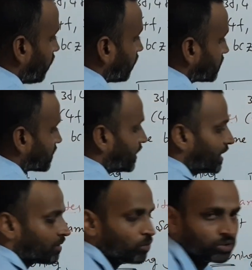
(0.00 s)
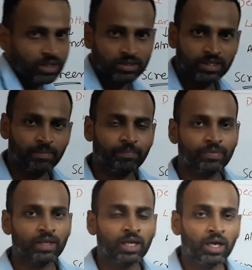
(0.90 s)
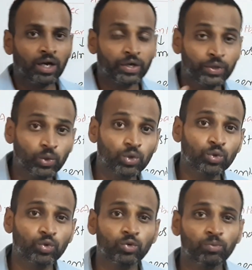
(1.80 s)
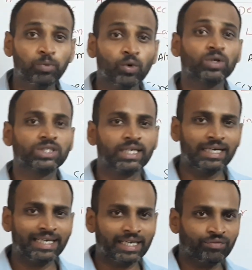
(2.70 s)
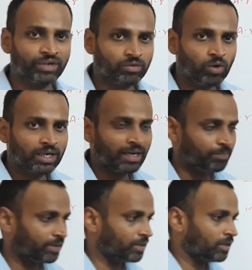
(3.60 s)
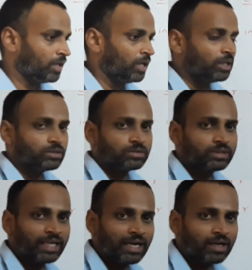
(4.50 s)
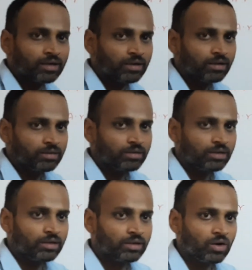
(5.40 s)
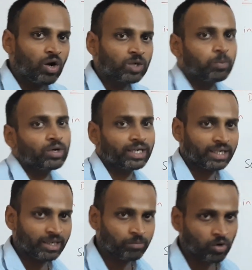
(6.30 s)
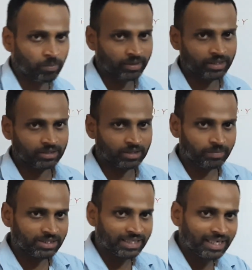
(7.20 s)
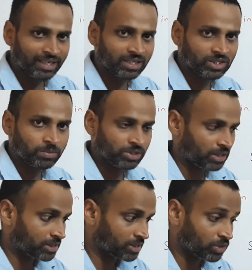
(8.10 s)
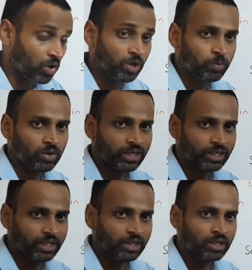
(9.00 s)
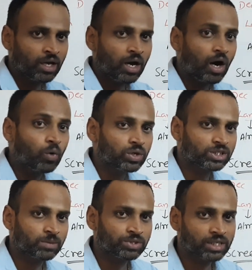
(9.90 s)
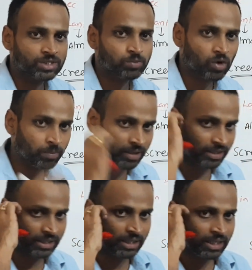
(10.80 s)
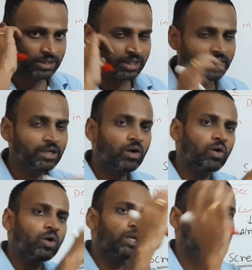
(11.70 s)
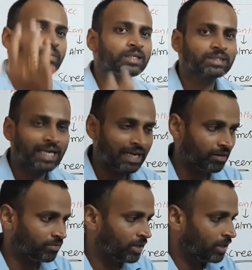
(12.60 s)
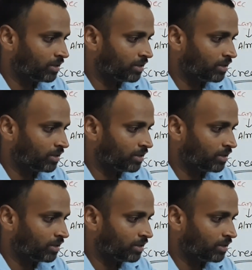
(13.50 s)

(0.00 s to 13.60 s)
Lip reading: or screening, both are same. Due to pore shielding effect, what happened? They are not protecting properly. That means inner subshells is not protecting outer subshells properly. Certainly all elements have